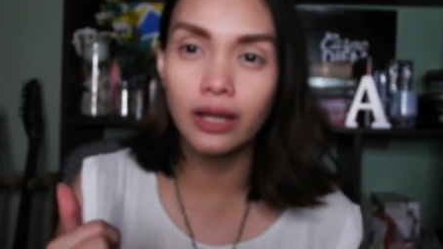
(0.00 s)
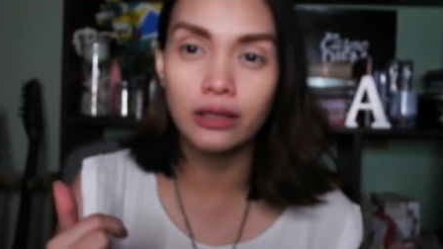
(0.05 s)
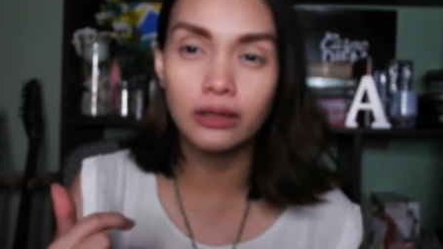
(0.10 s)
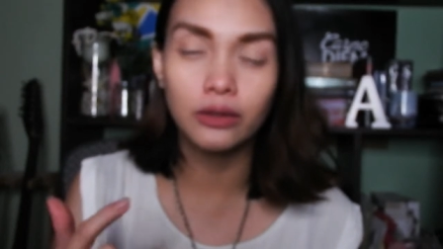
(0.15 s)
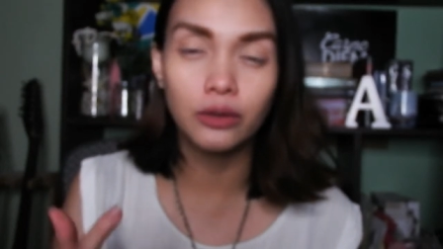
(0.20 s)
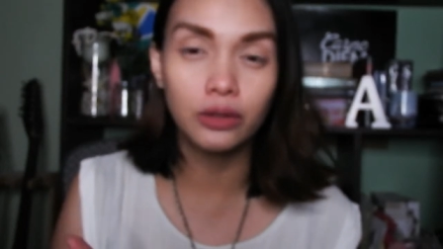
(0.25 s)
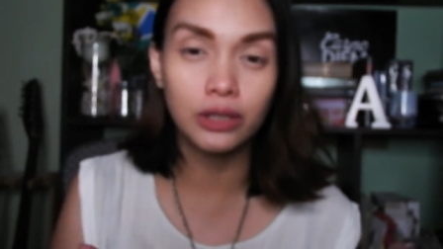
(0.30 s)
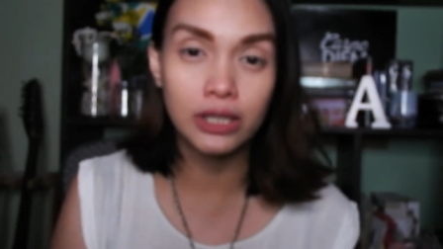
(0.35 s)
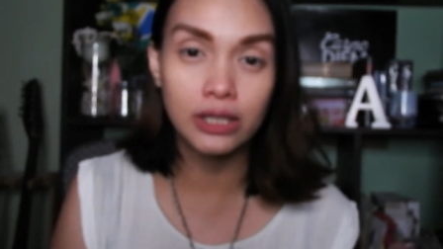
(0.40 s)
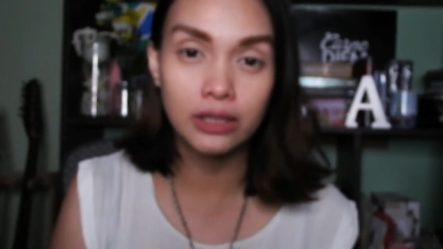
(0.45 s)

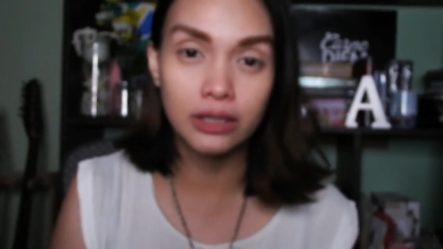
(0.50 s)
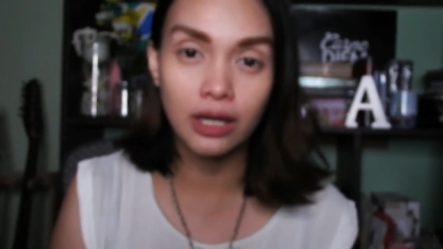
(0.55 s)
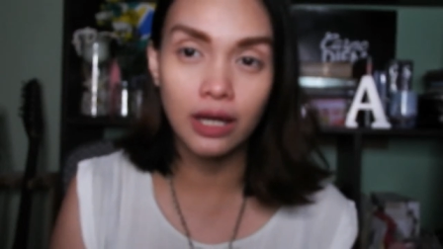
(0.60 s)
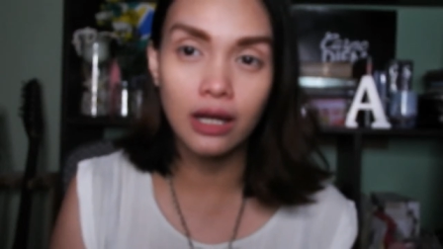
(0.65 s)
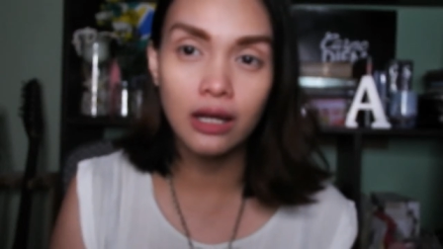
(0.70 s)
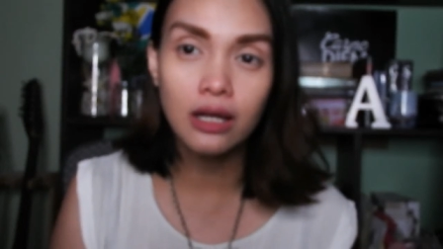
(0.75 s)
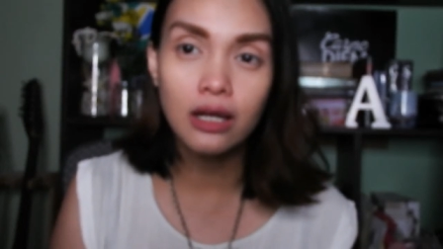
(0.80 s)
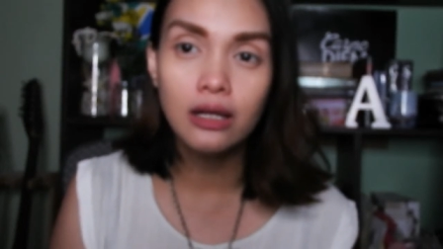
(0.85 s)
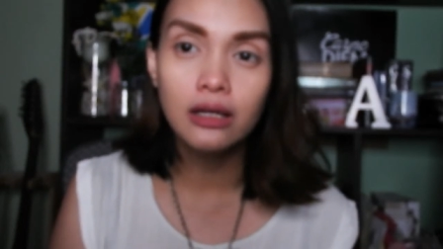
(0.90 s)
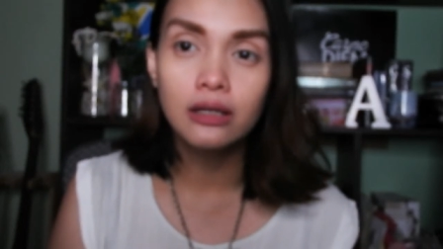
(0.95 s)
and
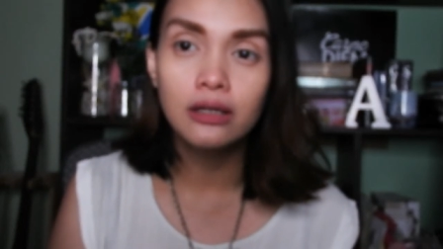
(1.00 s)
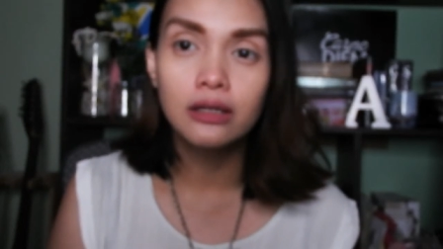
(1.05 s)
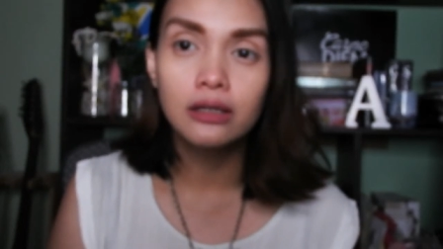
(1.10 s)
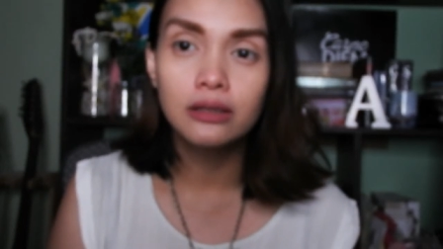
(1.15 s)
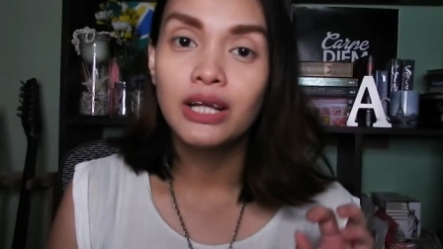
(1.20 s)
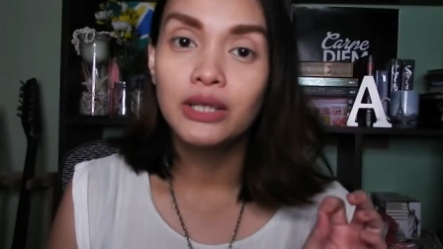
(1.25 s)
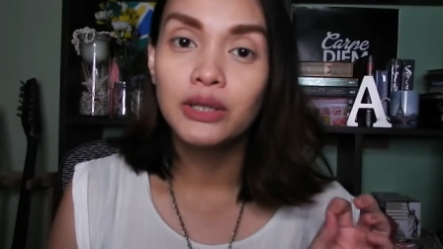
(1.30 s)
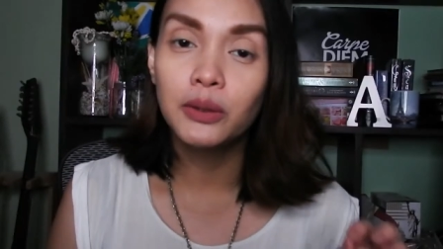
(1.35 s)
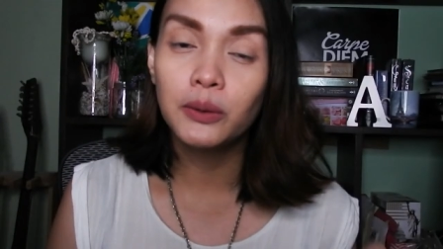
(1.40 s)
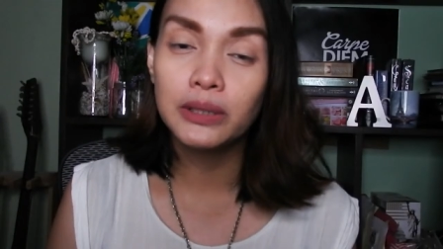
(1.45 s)
Lolita.
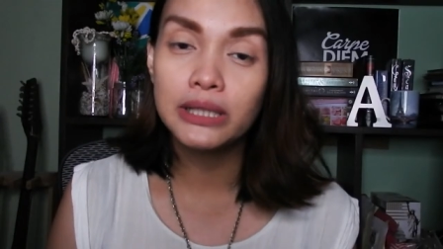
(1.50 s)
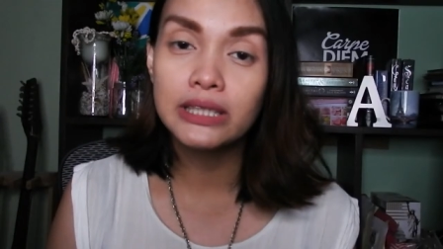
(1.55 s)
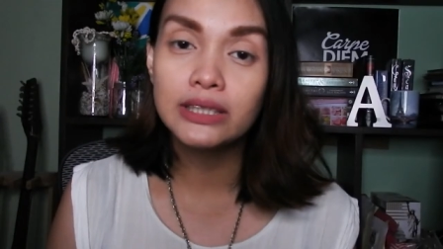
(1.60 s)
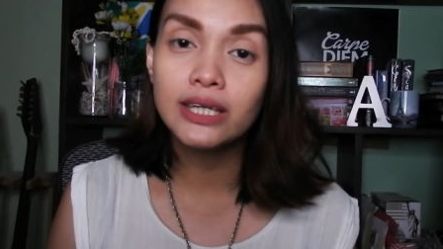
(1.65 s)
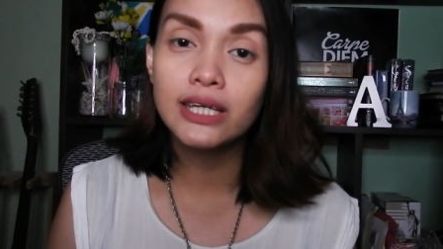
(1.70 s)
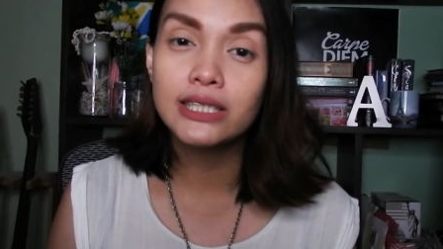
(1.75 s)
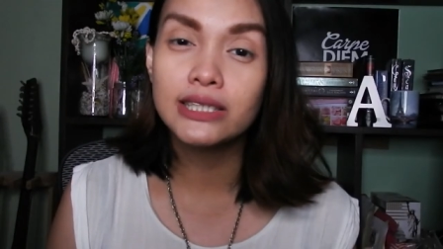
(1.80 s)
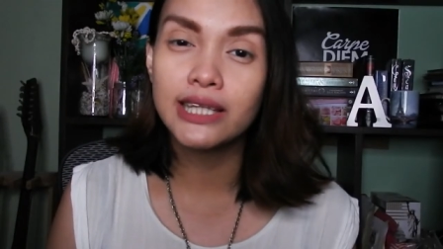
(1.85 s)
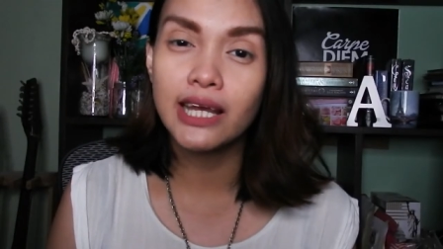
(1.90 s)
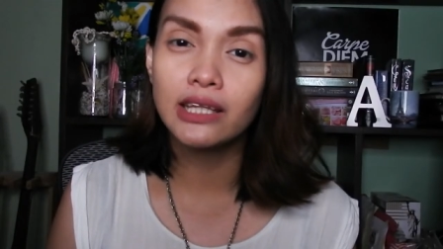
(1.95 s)

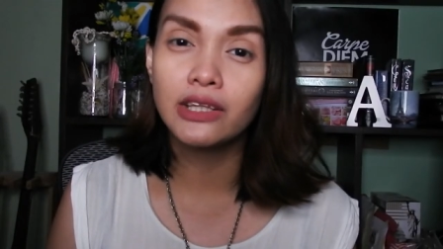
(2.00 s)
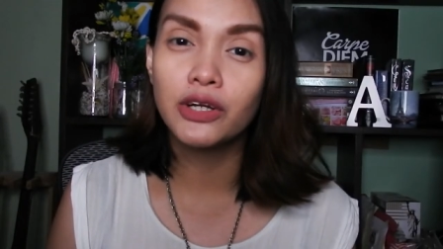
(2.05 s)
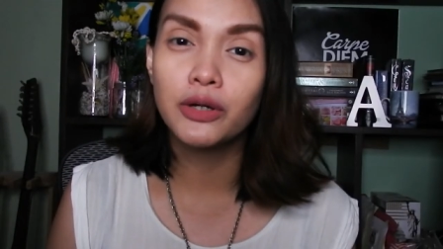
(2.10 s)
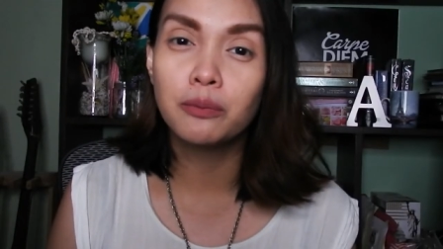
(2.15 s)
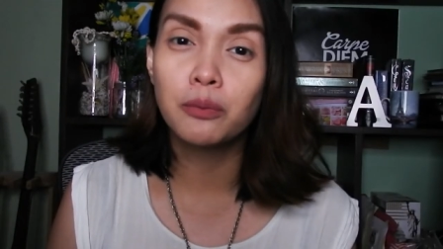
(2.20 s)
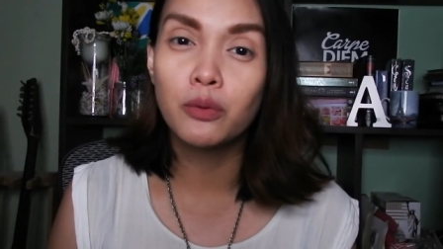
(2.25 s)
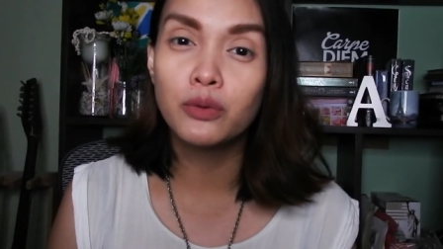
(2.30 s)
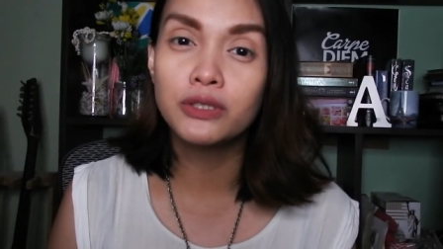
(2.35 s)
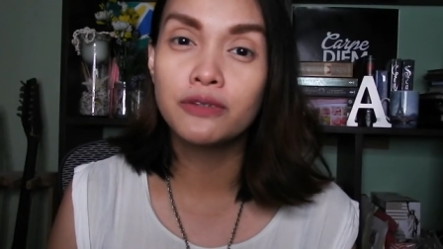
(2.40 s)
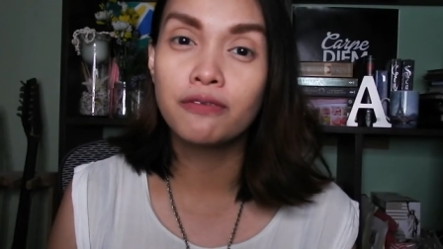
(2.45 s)
Lolita is like
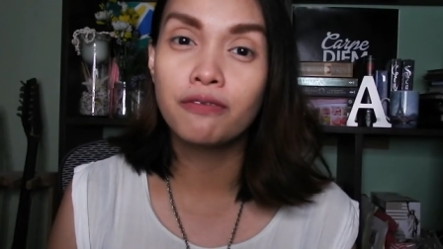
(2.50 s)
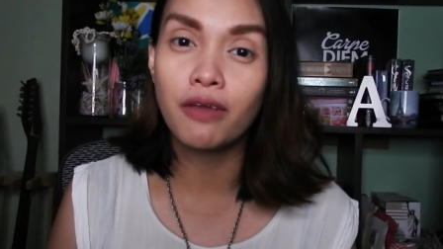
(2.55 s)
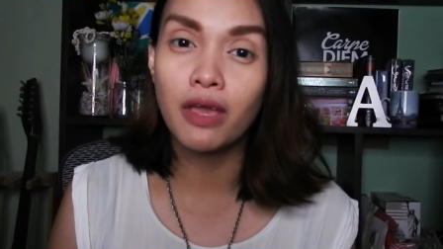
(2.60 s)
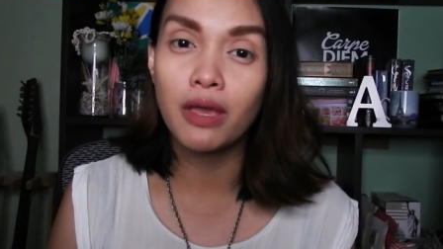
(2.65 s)
their most